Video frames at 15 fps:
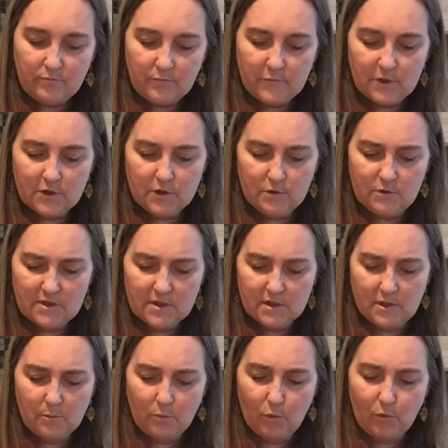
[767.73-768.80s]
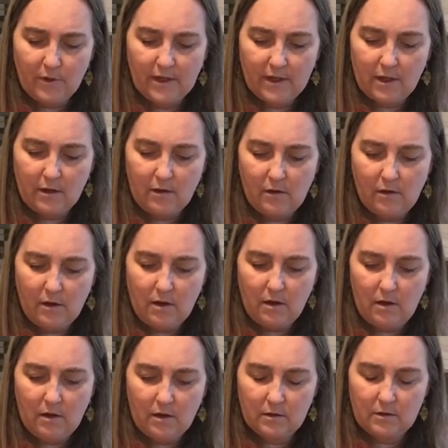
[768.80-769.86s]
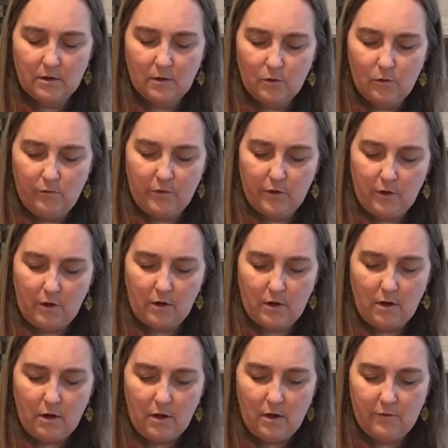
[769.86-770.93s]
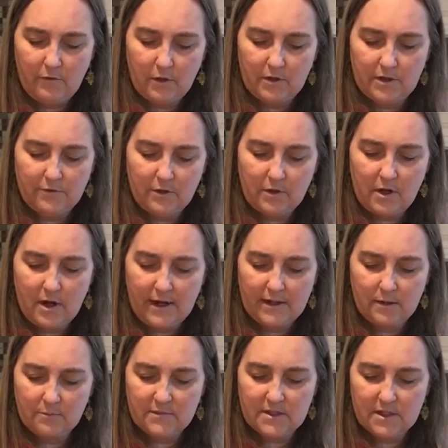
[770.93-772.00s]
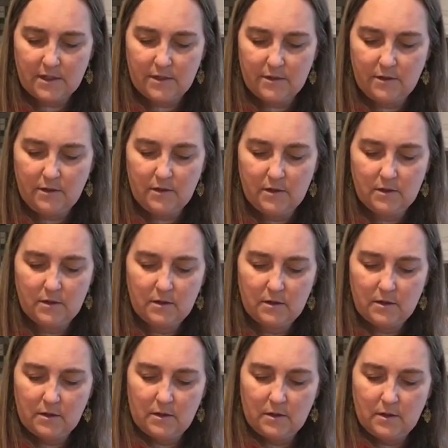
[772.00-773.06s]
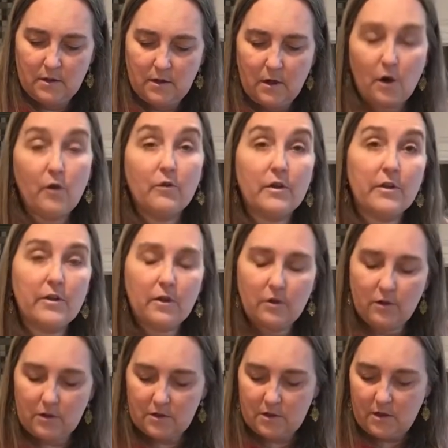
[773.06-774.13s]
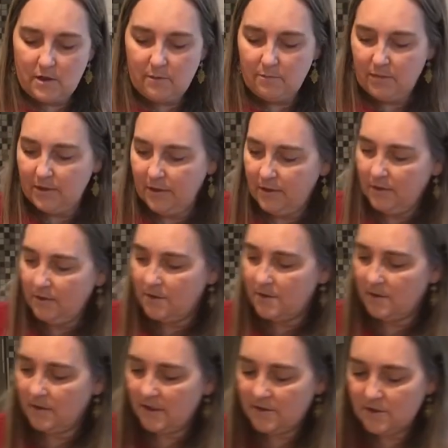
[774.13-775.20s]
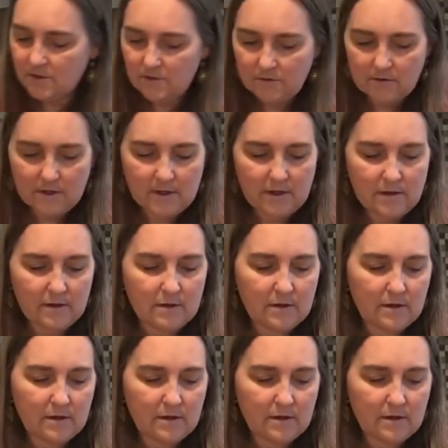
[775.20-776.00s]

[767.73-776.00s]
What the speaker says: So we're just going to bring on over all of our different items here. Over to the cooktop here, so let's do that.